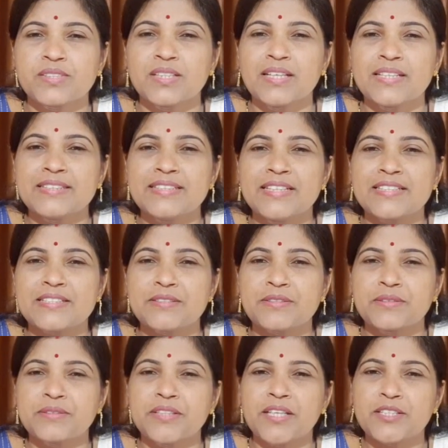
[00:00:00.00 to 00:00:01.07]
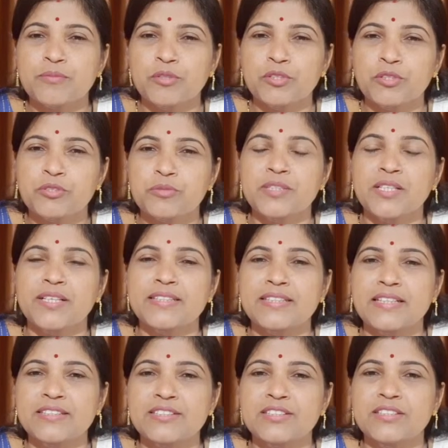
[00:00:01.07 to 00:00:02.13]
Yes, yes, Madhusmita,
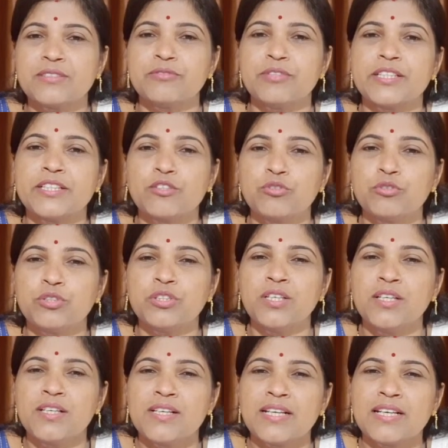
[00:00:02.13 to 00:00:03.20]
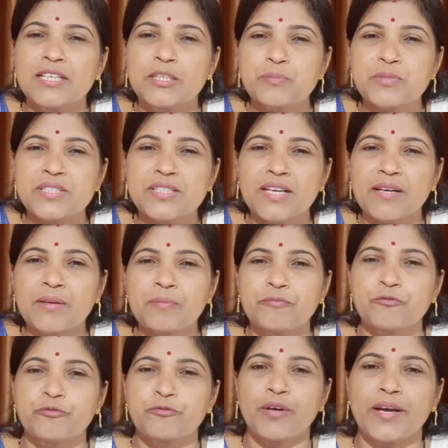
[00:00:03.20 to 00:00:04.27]
Gitanjali, very good. Lipsa,
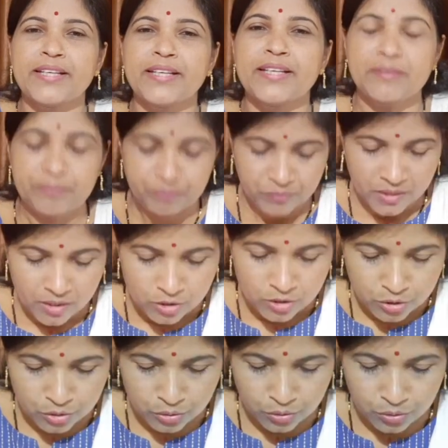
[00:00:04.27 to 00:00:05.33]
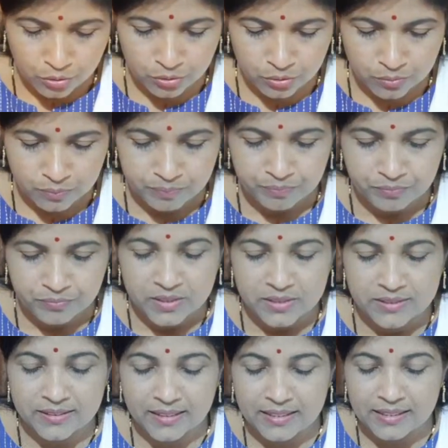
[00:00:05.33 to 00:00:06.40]
fine. So,
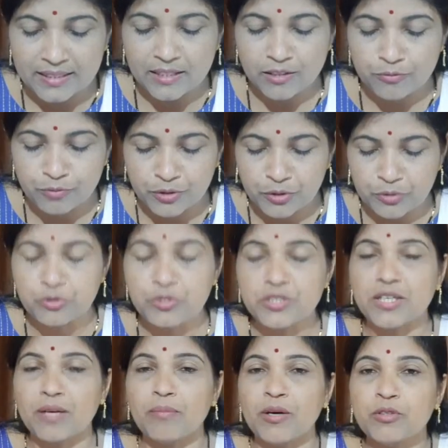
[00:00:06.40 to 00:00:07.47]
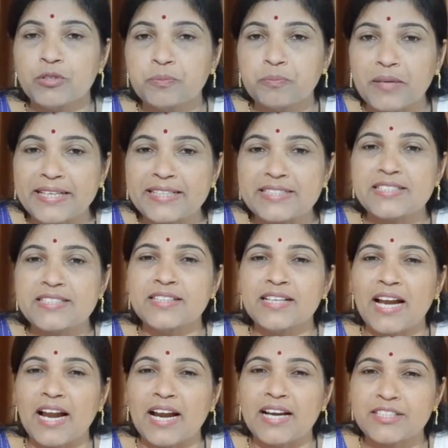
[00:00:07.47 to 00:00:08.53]
the girl views about pleasure
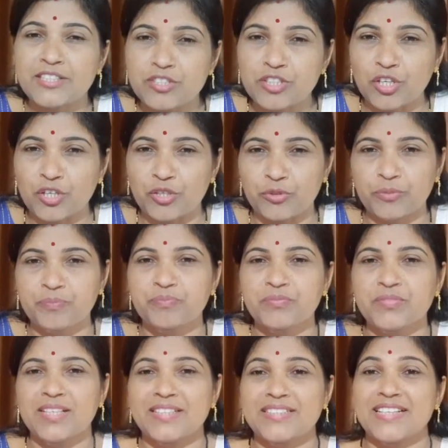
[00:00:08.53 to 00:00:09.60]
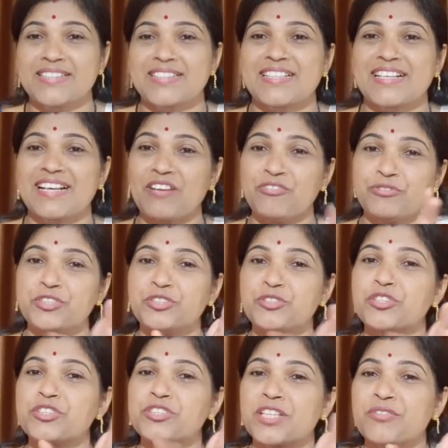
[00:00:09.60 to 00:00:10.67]
and sorrow. Yes, clap for
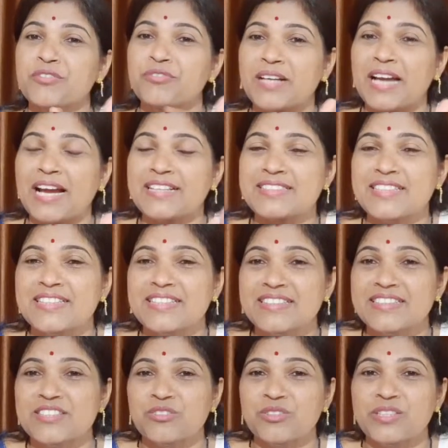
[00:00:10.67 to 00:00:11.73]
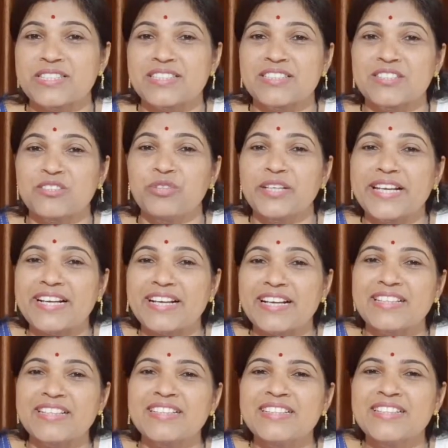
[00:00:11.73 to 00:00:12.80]
yourself for answering this question
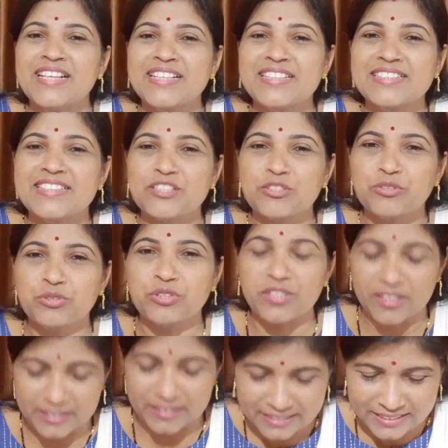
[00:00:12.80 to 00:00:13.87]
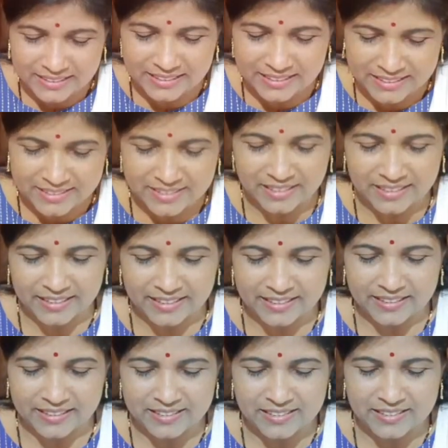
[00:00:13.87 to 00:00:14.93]
quickly. Yes, Rudra, D is the correct
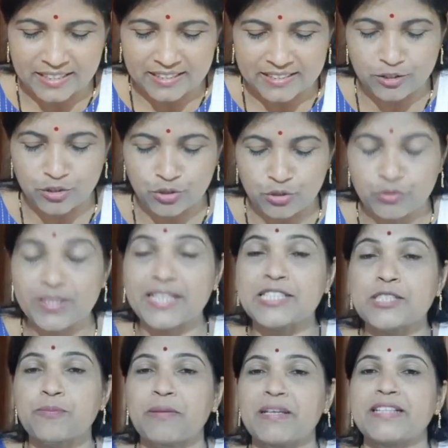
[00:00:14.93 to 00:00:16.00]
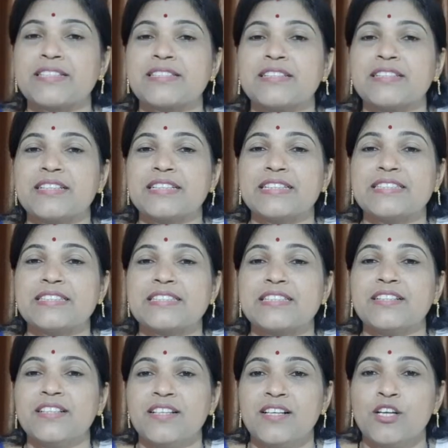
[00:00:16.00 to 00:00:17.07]
answer. That is, today's pleasure is the
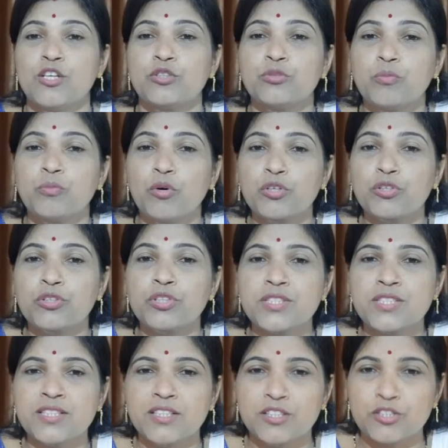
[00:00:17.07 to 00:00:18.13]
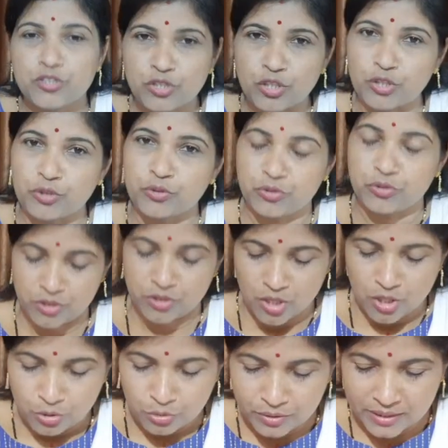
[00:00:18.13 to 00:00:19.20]
tomorrow's sorrows.
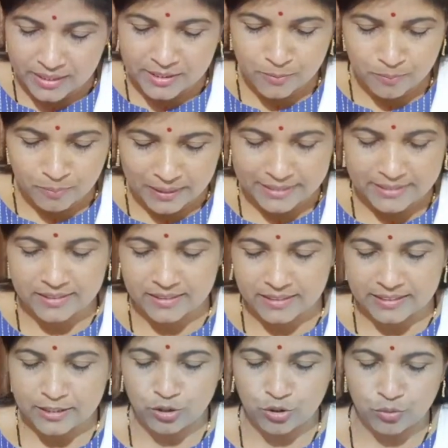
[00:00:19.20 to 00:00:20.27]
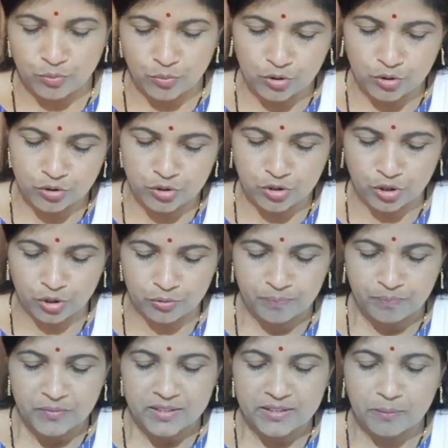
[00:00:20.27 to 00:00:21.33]
Today's pleasure is tomorrow's sorrow. The